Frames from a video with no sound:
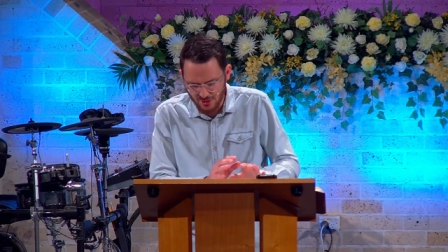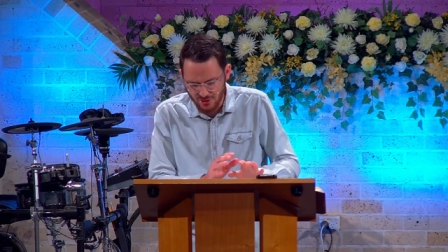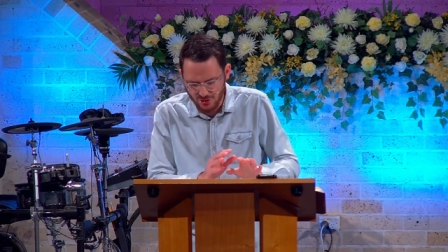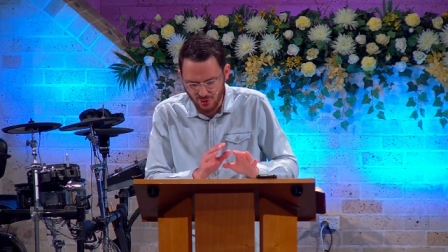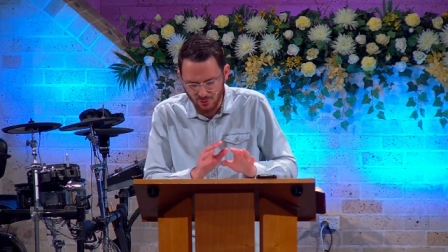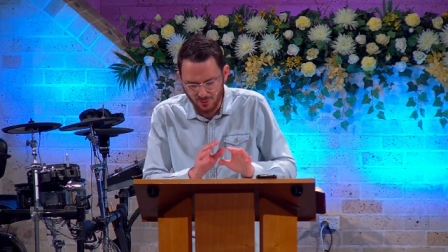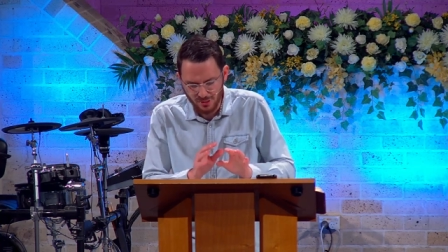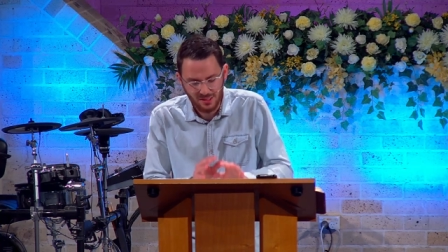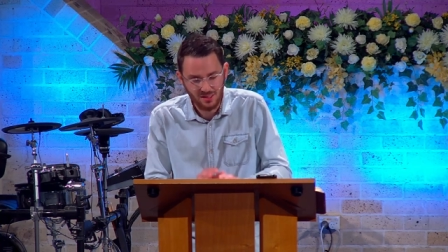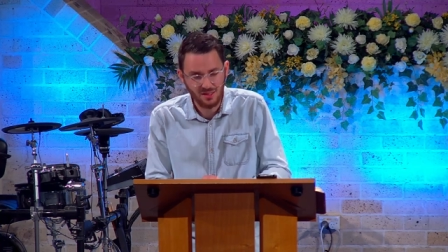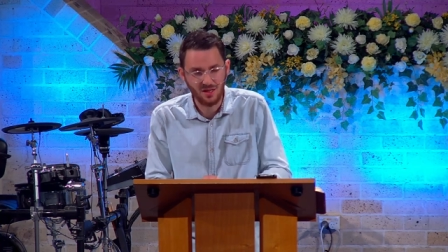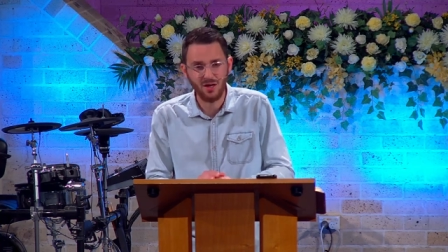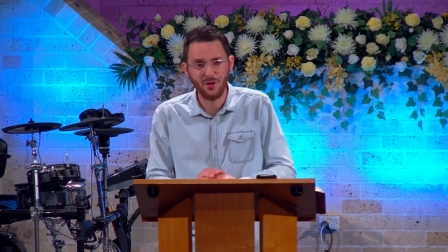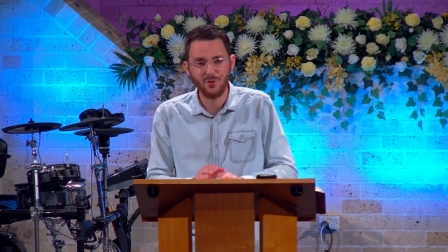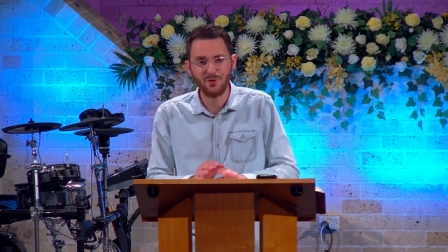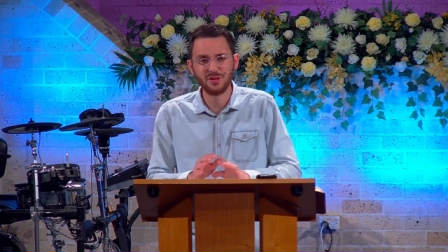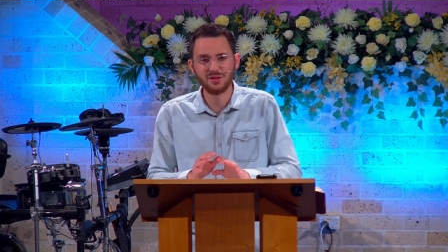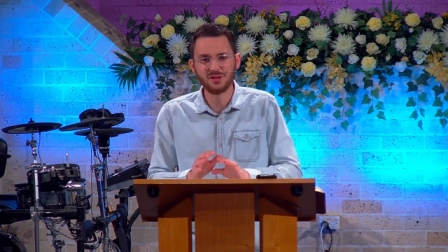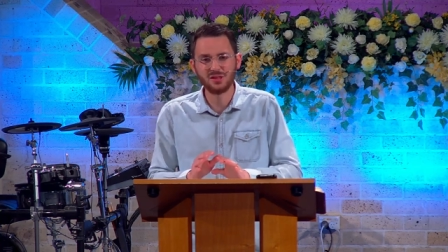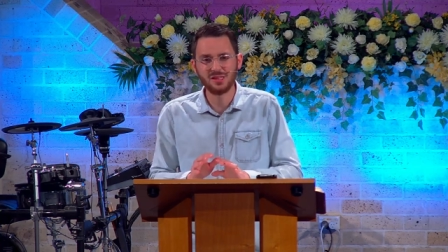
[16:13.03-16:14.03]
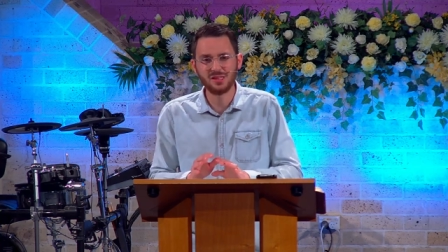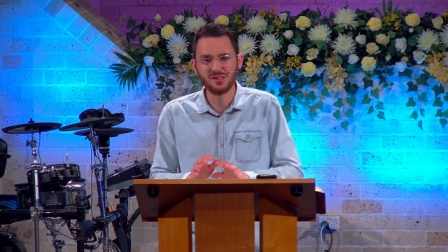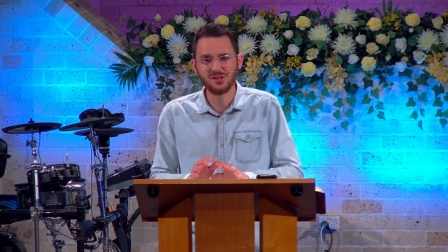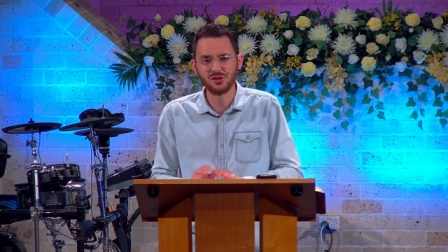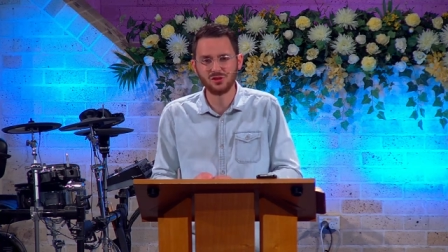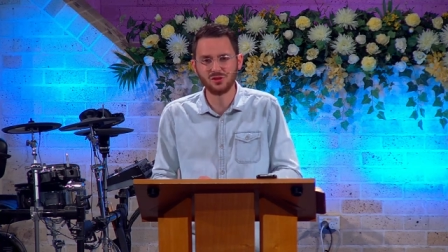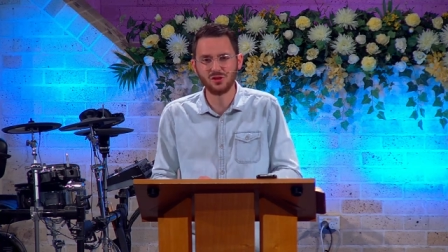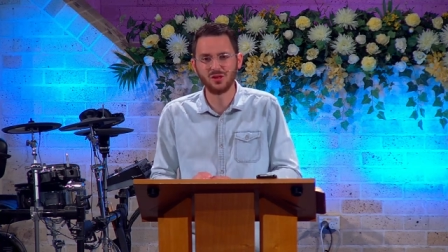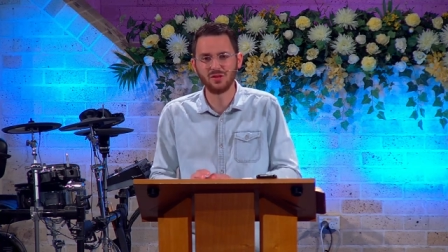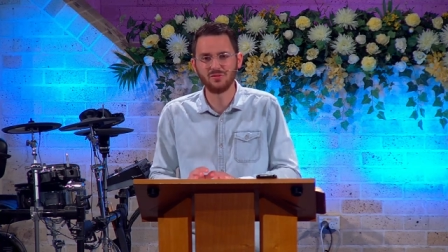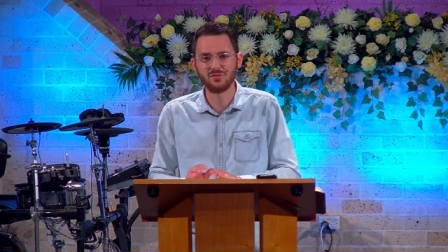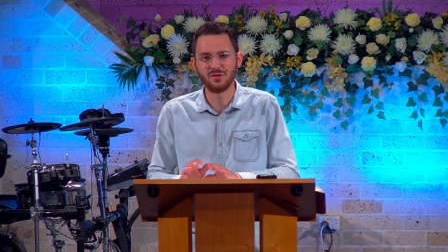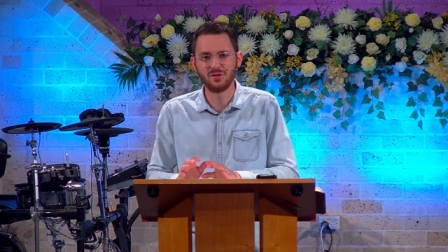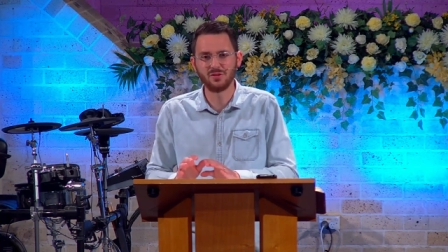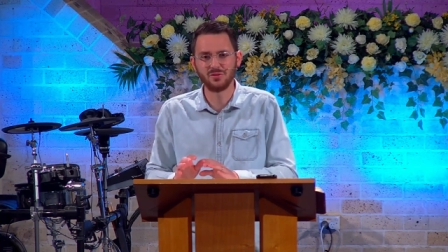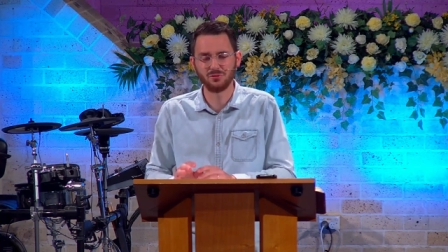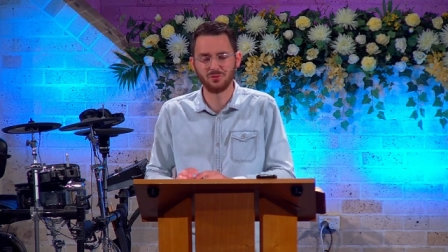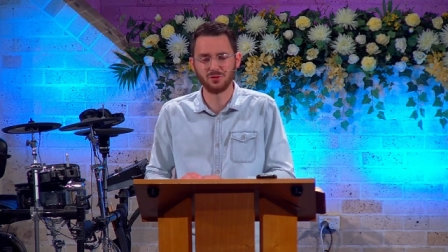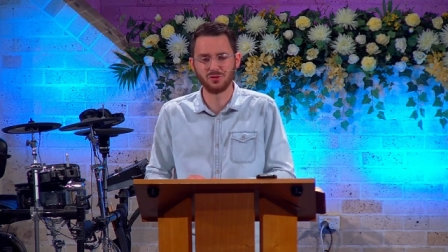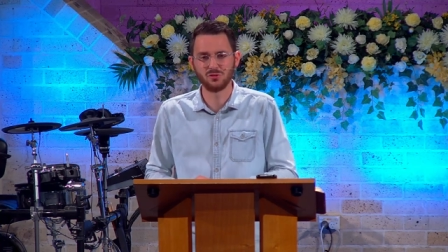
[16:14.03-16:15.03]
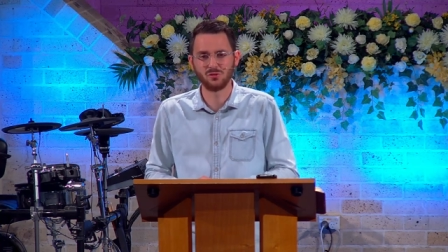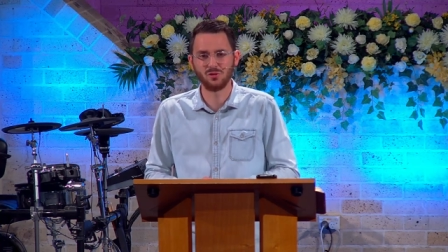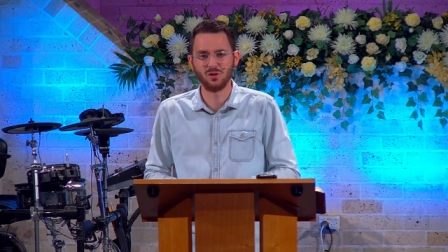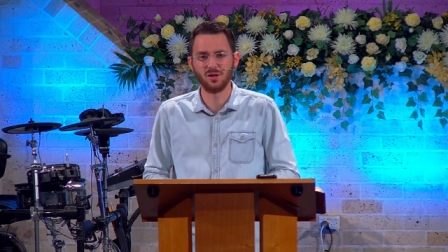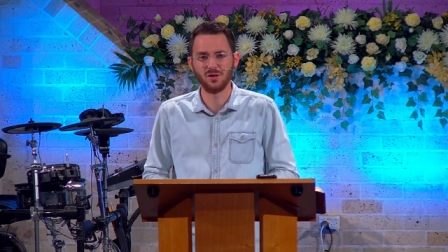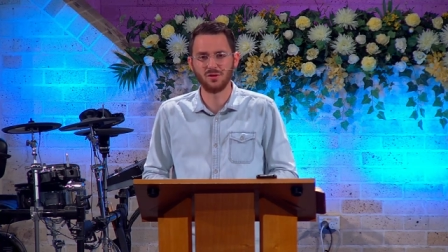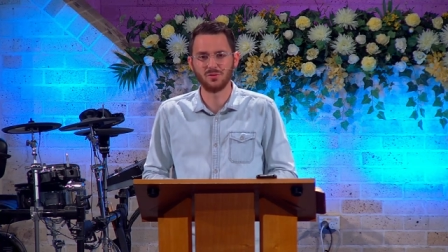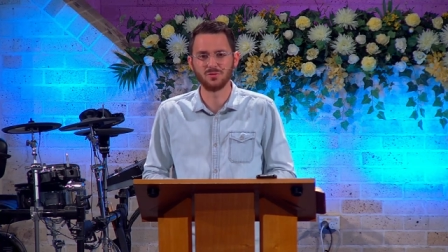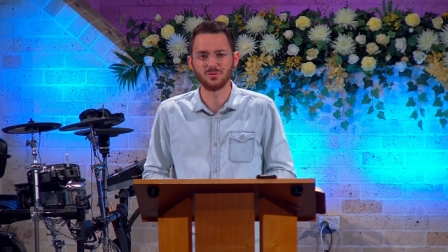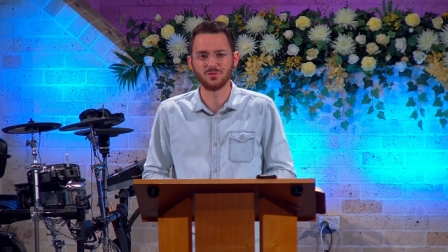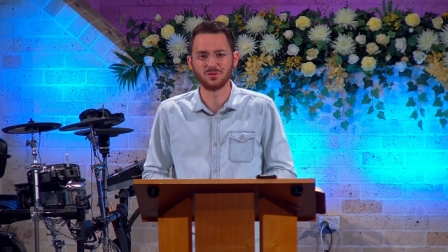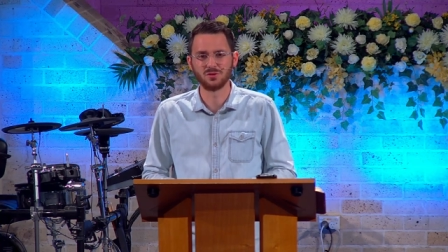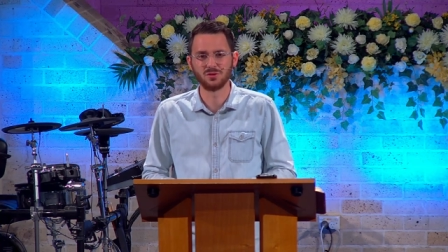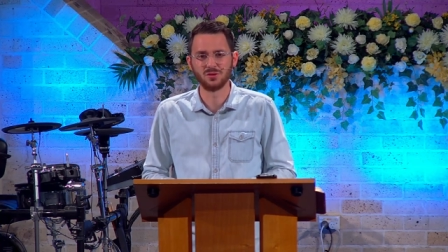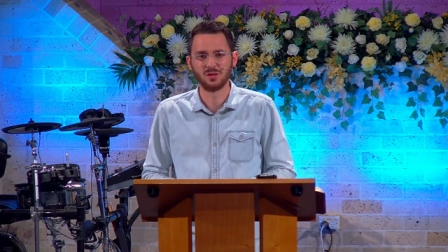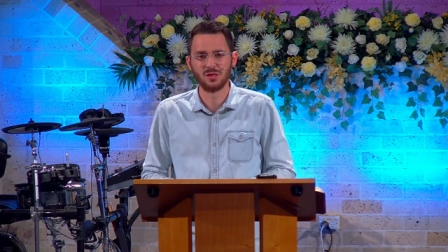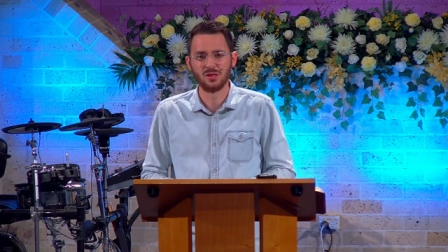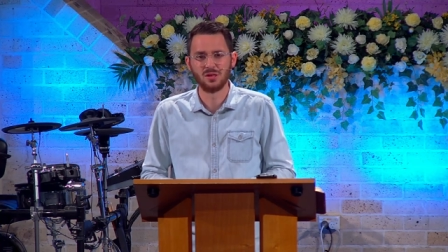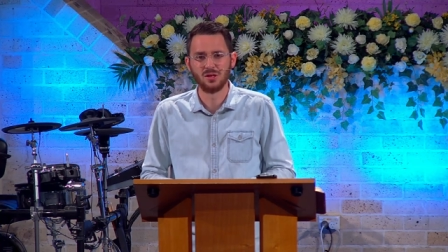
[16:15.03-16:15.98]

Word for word: to encourage his servant through trials.